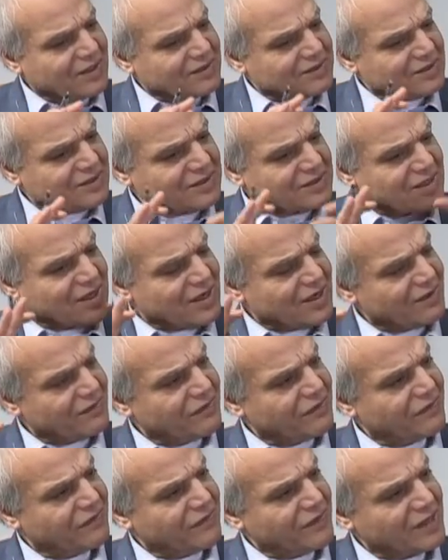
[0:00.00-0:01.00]
is this kind of
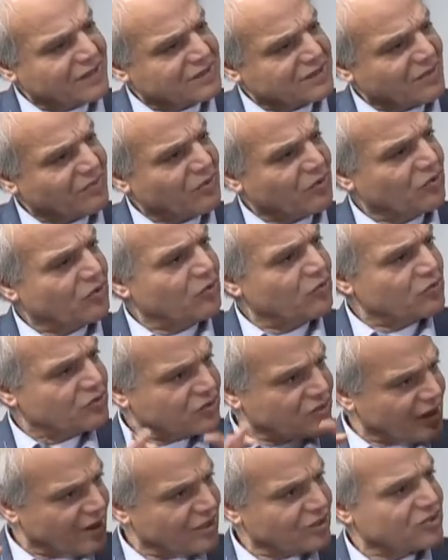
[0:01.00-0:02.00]
has something to do with
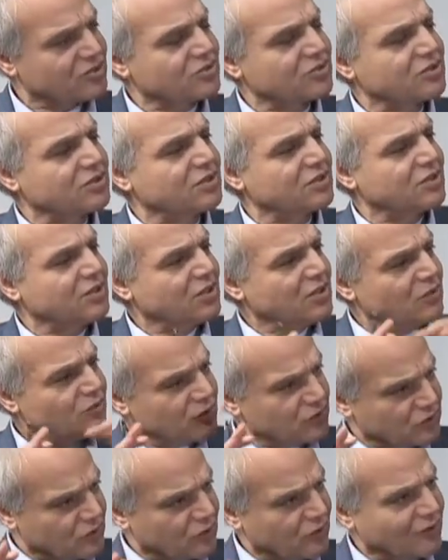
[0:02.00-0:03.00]
the history,
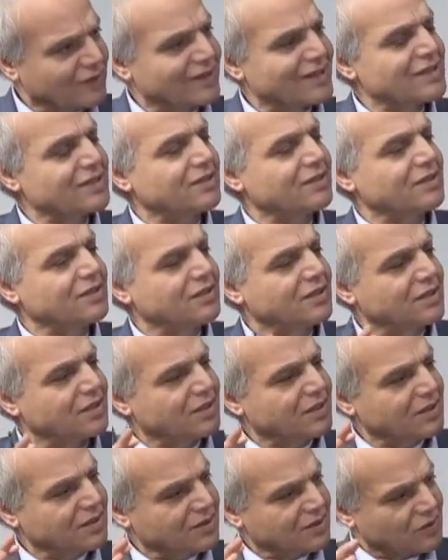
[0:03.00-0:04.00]
with coloni uh,
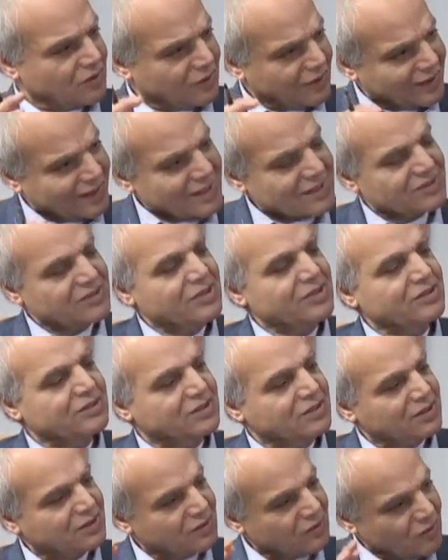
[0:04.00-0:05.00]

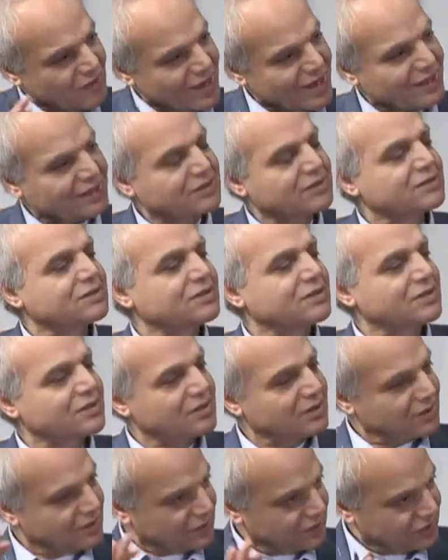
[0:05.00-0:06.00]
colonization, and why it uh,
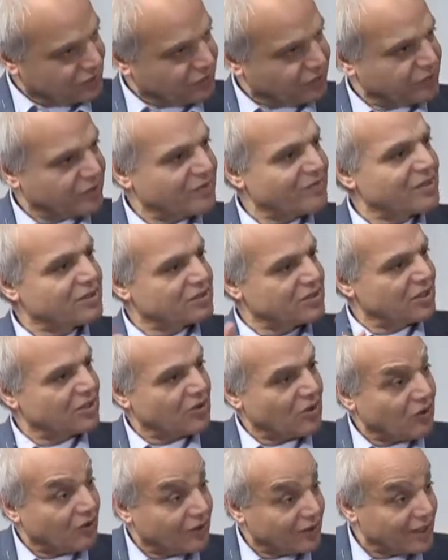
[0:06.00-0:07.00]
you know, supremacy and
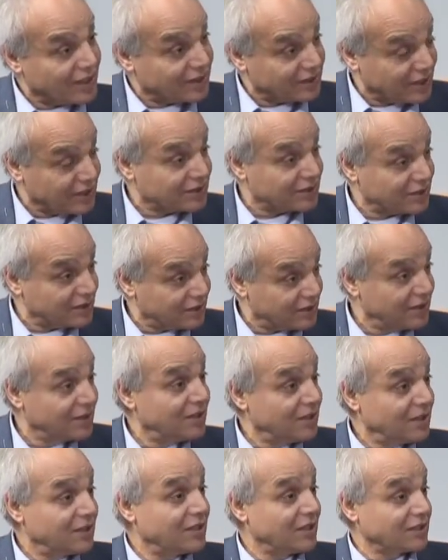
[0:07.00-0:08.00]
all that, that,
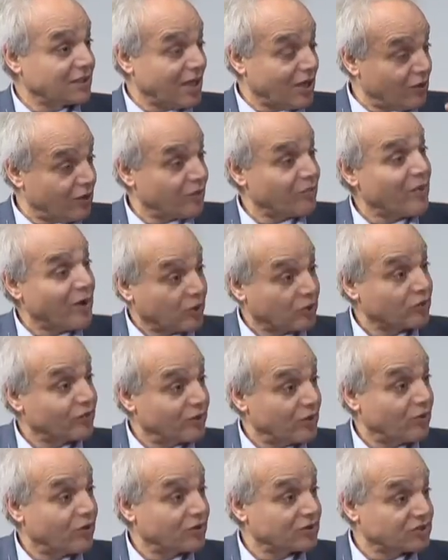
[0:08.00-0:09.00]
that our part of
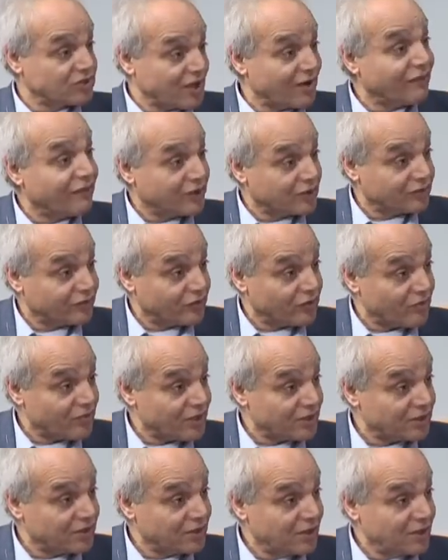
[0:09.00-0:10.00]
the world suffers from
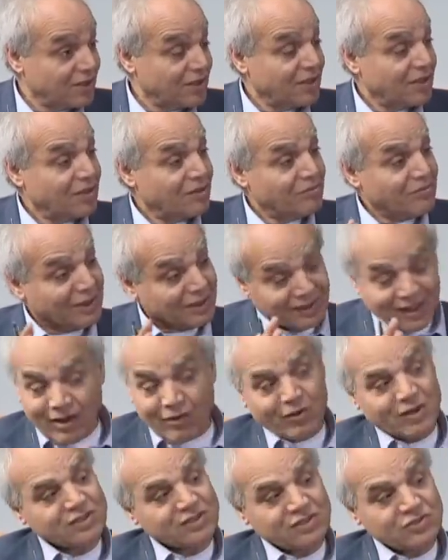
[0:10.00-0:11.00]
it. Mm -hmm. But that
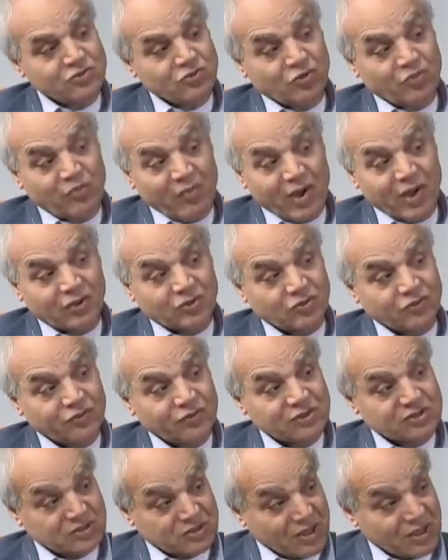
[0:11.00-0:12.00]
wasn't your part of
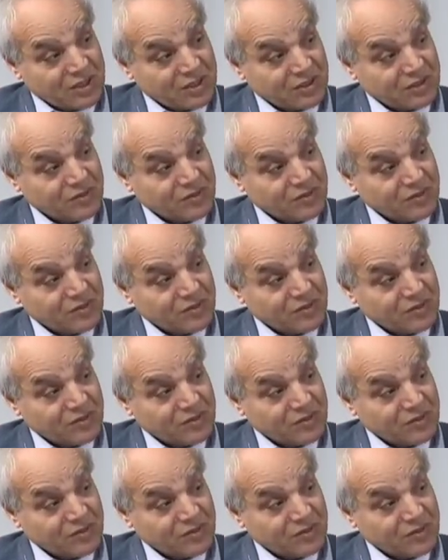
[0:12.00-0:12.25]
the study.